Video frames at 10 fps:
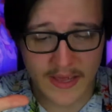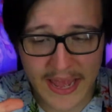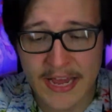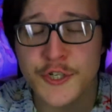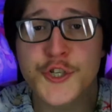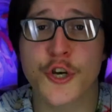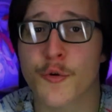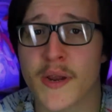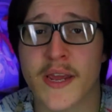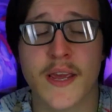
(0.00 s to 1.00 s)
As
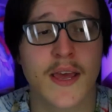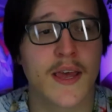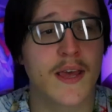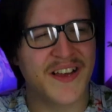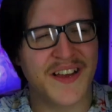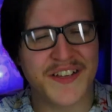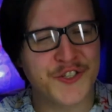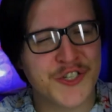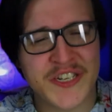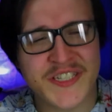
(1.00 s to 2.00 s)
Shuri,
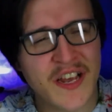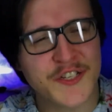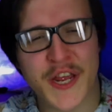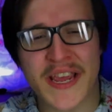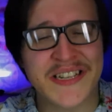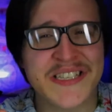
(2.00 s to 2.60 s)
she's such a